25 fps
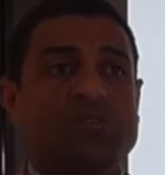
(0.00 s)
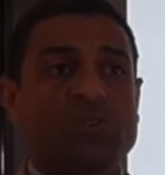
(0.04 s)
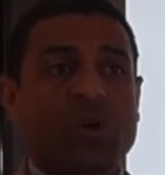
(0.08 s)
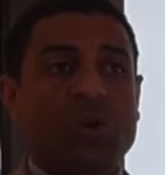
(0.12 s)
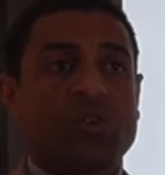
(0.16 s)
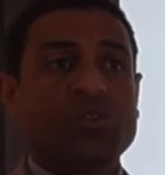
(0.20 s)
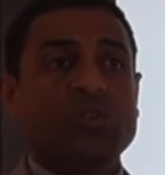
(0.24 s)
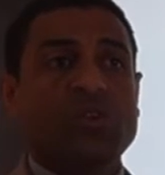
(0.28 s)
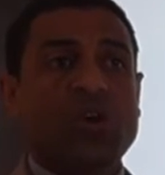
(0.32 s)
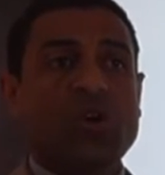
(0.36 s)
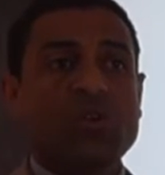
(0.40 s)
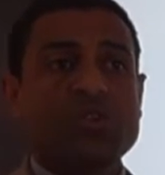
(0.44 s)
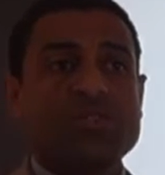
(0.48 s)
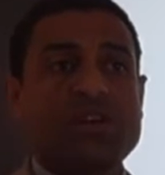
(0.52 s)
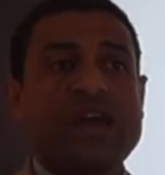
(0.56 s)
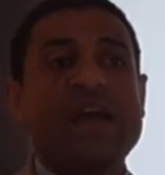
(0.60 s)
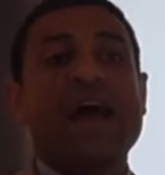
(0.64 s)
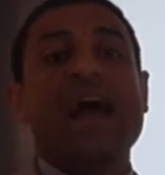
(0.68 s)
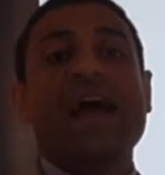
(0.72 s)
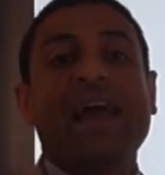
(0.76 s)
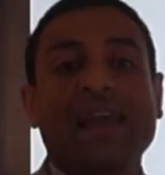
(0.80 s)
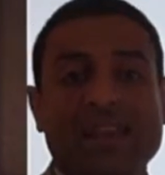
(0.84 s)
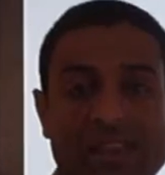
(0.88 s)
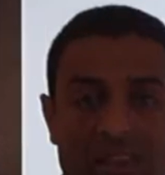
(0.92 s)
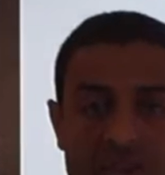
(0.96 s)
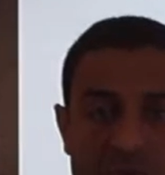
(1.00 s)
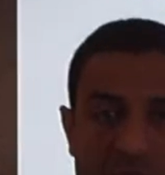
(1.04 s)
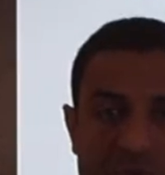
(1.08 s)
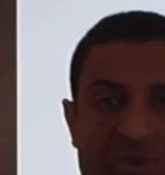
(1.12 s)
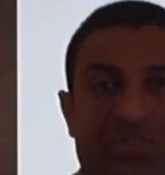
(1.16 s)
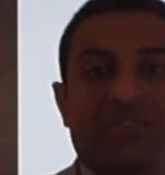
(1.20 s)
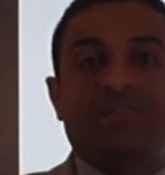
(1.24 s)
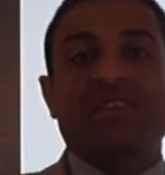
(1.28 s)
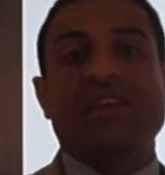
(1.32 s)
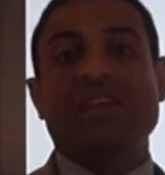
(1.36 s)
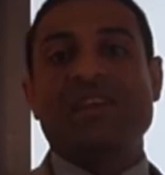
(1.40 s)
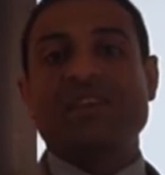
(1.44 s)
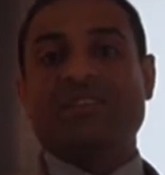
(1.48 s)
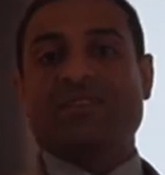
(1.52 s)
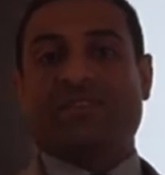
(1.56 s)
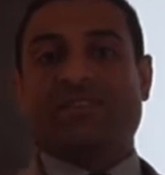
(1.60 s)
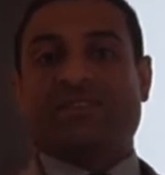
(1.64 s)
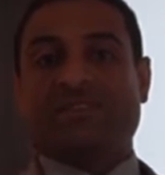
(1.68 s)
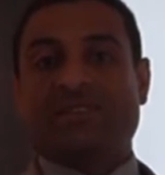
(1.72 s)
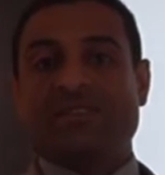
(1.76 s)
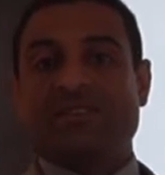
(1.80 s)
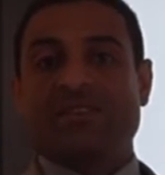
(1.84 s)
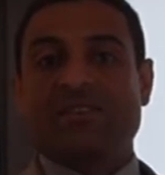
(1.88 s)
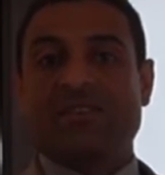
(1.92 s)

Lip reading: don't know the accurate date.